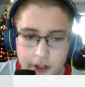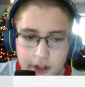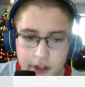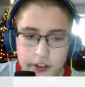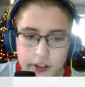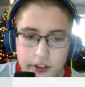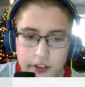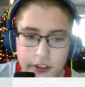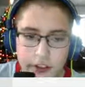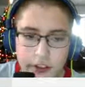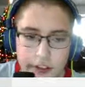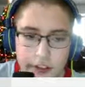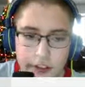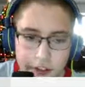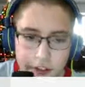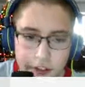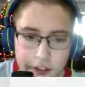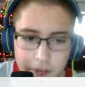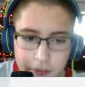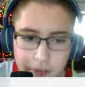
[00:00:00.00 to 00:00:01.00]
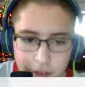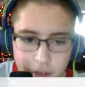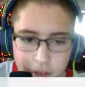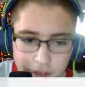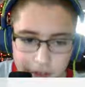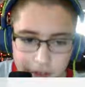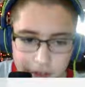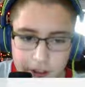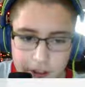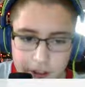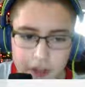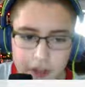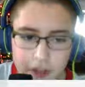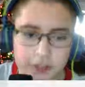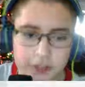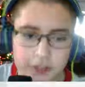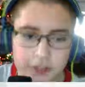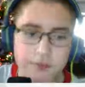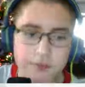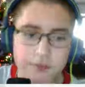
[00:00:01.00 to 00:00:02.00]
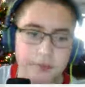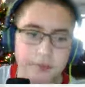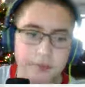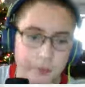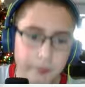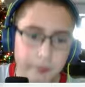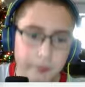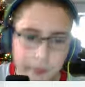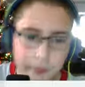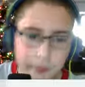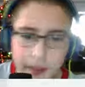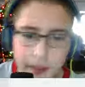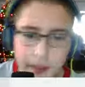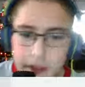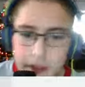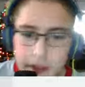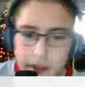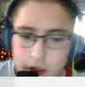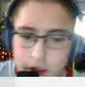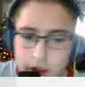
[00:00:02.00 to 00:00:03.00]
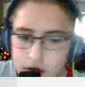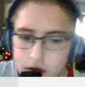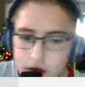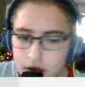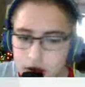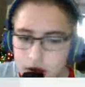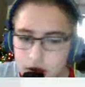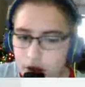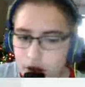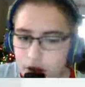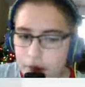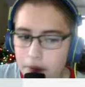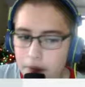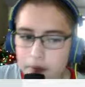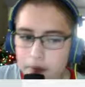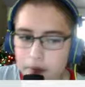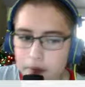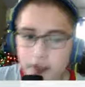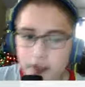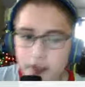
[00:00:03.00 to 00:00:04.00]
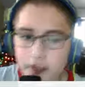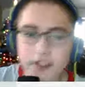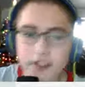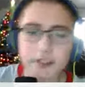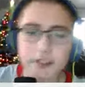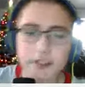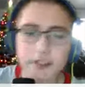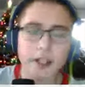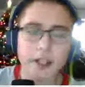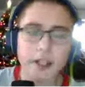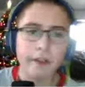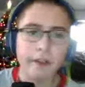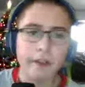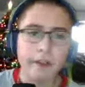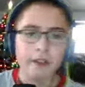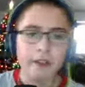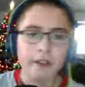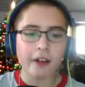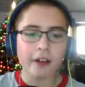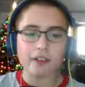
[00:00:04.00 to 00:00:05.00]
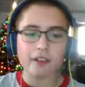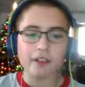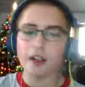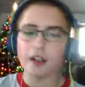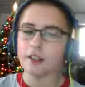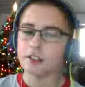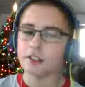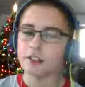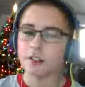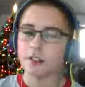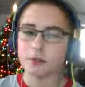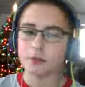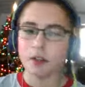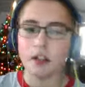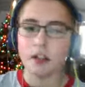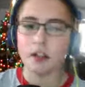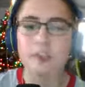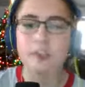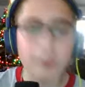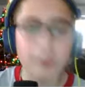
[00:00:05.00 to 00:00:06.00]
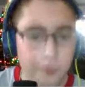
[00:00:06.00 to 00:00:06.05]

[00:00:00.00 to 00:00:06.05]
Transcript: See, it says right here, me and the owner. Now that's now that's the Rockruff